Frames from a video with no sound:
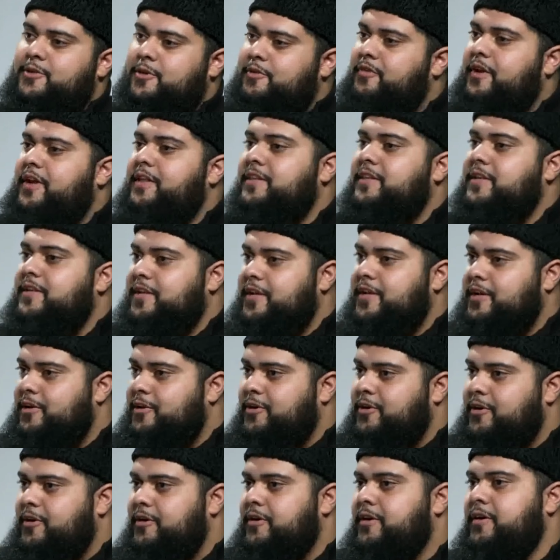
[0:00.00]
So if anything
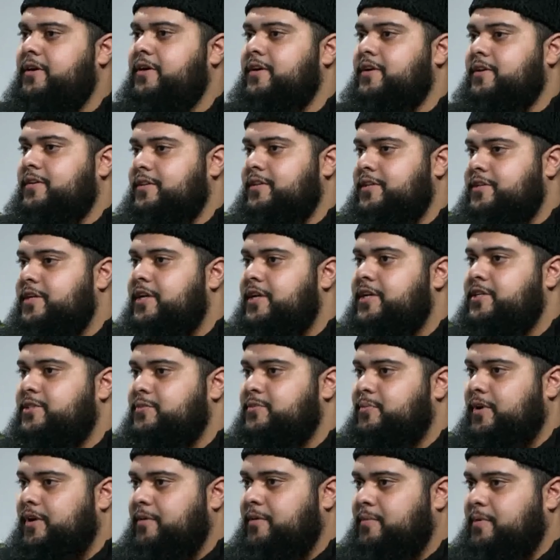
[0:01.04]
did occur, the
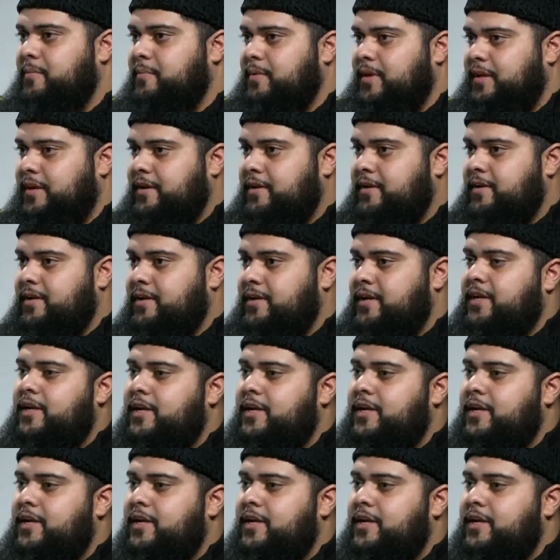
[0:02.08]
changes would have been made.